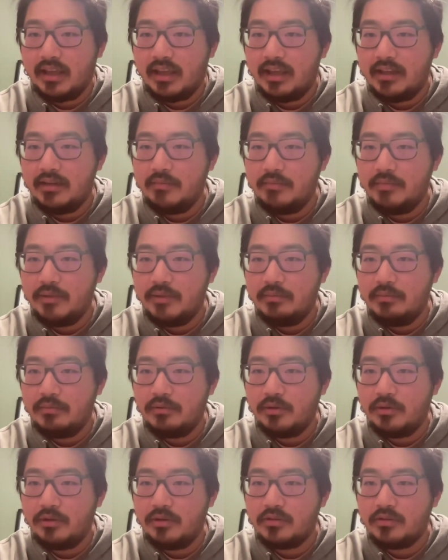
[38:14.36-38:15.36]
can be
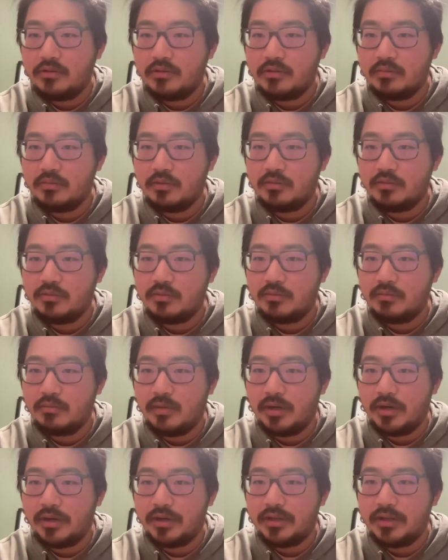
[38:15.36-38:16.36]
pointed towards multiple
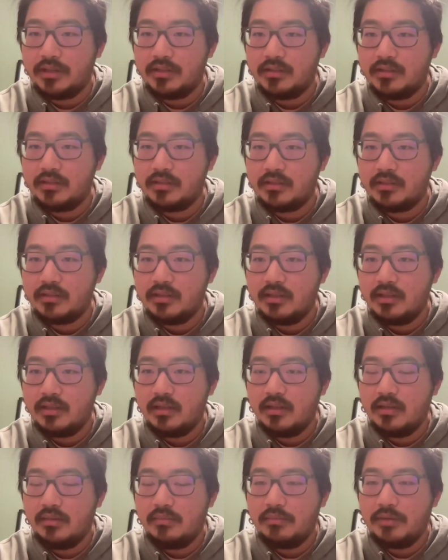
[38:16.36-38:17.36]
markets,
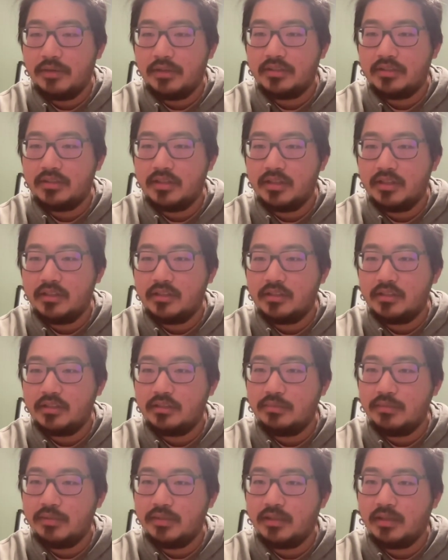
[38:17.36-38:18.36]
but it
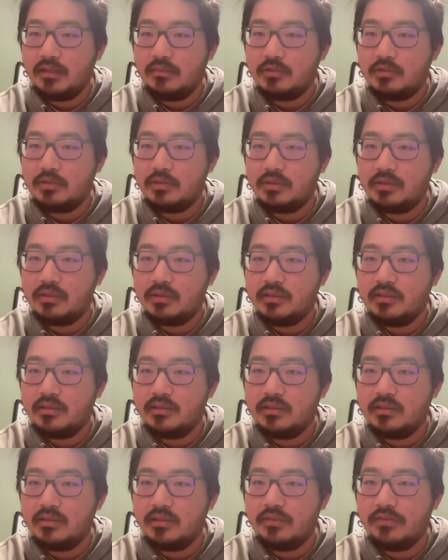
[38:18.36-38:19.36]
just becomes really
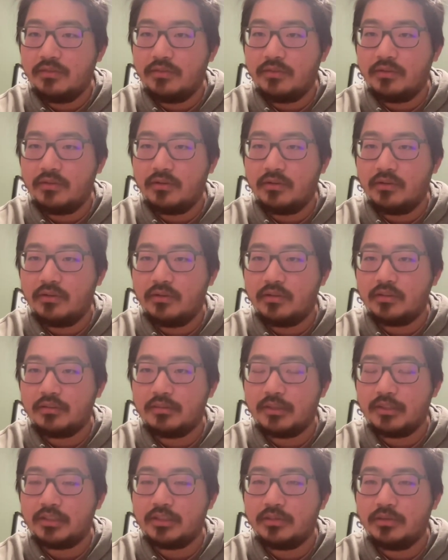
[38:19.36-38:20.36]
difficult,
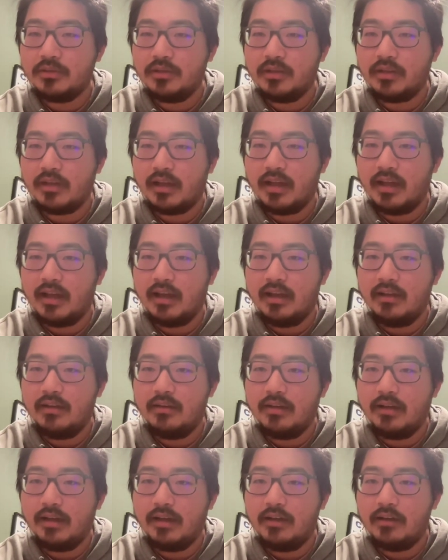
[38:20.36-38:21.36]
especially with like
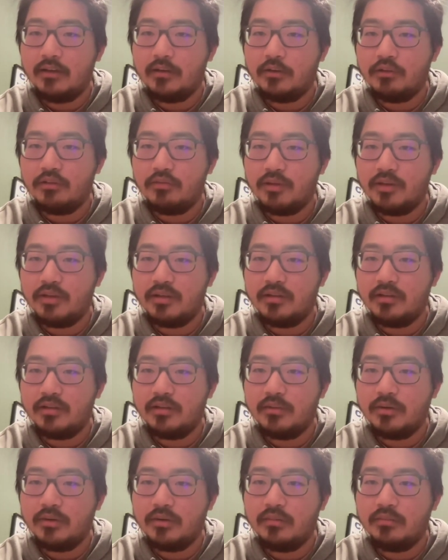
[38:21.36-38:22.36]
algorithmically
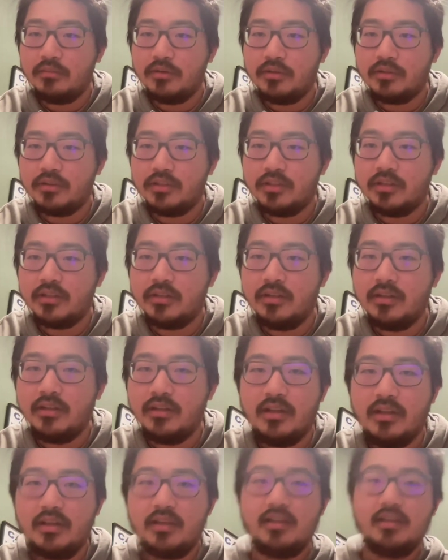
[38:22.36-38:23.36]
and where they're pushing.
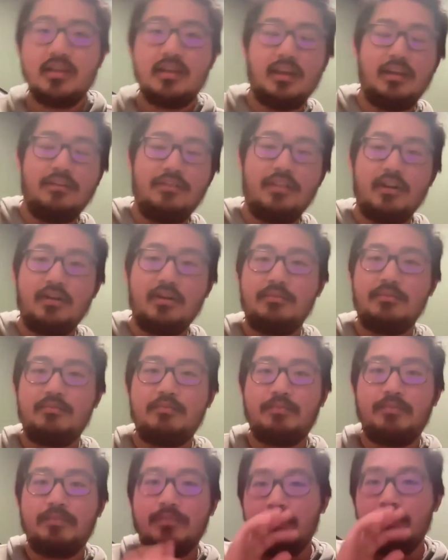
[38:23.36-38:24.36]
It
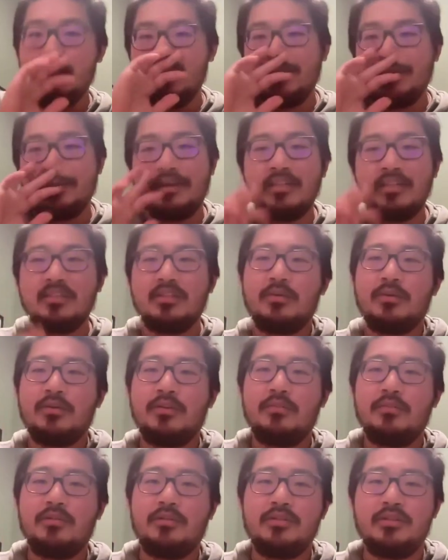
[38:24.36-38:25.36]
depends on where
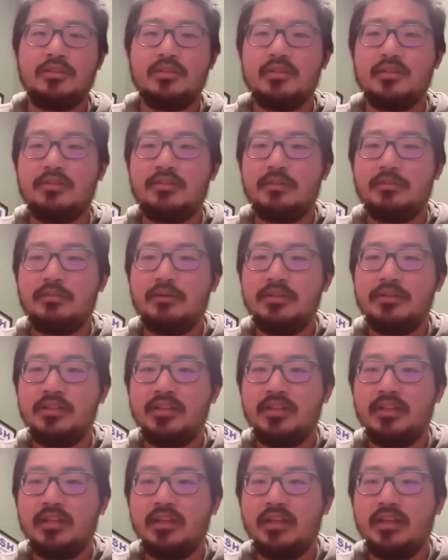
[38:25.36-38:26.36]
they're pushing, because if they're
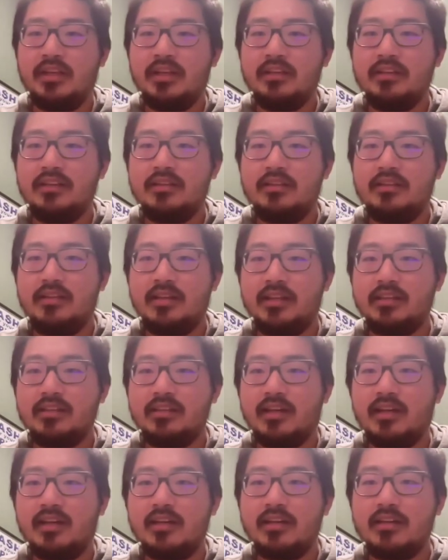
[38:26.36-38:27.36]
pushing in
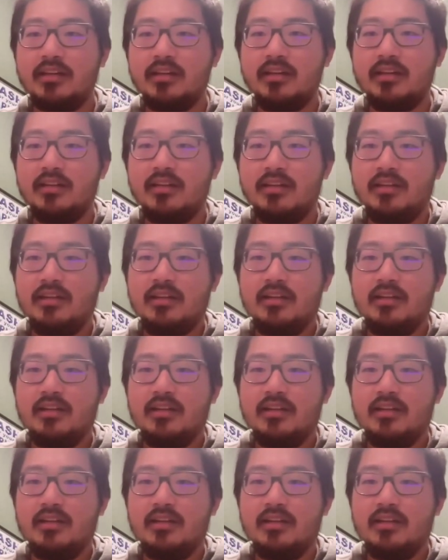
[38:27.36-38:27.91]
TikTok,